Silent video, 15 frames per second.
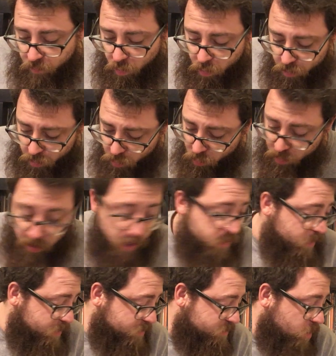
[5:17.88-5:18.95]
forward to, and I
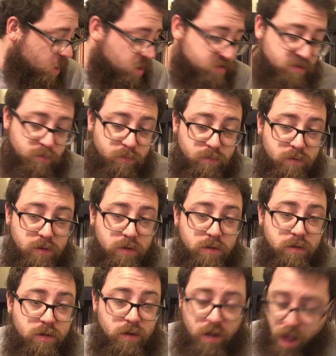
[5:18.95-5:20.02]
think it's awesome.
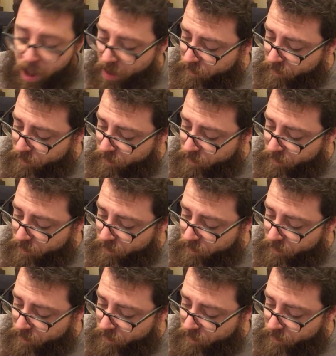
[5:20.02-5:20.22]
I